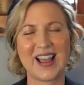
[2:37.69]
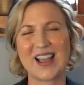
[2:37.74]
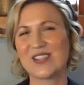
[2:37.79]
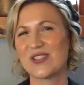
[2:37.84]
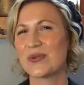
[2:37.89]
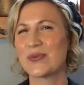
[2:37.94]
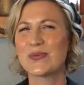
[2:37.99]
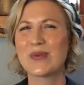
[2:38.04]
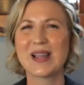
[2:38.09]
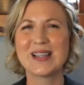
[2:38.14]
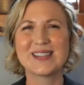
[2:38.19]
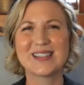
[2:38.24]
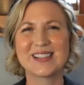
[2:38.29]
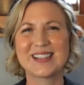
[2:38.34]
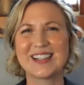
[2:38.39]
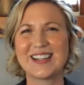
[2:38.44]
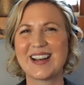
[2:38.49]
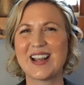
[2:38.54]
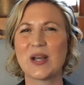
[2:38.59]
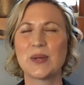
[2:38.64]
As a
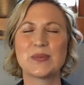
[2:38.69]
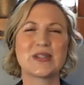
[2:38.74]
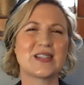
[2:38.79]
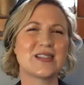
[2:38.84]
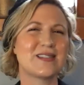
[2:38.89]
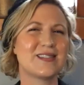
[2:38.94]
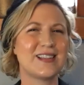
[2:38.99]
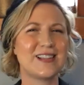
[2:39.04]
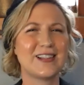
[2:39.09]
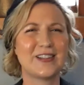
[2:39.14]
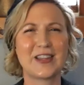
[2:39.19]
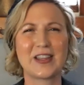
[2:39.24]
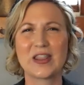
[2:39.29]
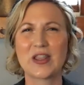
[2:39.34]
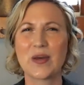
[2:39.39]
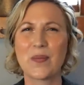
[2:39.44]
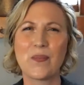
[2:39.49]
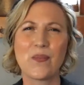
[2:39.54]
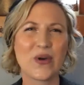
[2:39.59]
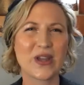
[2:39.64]
resin, it helps to seal in
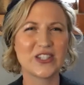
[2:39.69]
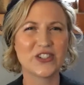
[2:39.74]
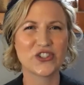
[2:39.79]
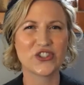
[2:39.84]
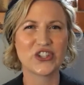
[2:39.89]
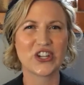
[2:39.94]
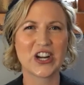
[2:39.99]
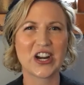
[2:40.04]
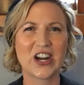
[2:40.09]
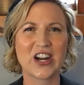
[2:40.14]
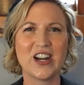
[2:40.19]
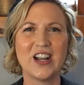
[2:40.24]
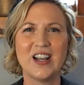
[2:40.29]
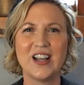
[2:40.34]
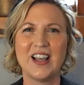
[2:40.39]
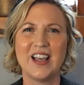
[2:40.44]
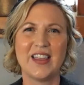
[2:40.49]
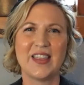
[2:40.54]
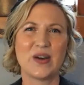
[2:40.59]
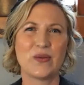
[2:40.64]
the moisture
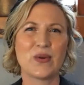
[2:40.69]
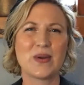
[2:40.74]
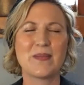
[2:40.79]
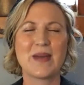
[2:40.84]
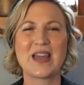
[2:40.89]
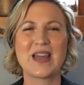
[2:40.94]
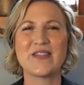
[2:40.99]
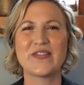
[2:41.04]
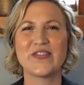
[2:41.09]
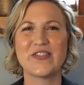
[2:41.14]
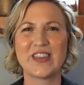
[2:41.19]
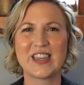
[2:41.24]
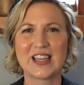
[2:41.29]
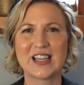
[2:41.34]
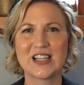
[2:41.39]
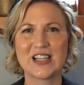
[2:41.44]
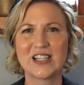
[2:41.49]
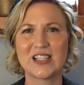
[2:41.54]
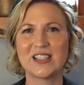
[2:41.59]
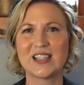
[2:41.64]
that we might
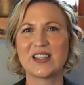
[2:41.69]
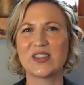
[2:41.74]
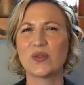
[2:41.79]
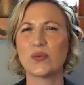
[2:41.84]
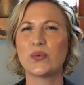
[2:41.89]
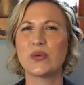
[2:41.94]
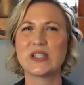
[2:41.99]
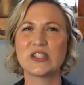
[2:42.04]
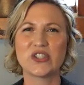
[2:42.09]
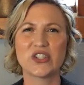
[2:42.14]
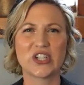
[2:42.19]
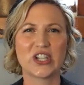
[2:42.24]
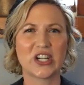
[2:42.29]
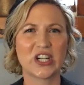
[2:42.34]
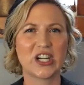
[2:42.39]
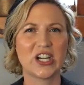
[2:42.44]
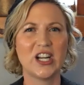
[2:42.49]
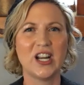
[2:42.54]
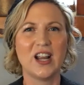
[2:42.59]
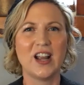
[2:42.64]
feel in the
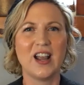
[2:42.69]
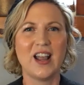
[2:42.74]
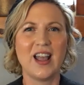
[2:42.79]
winter,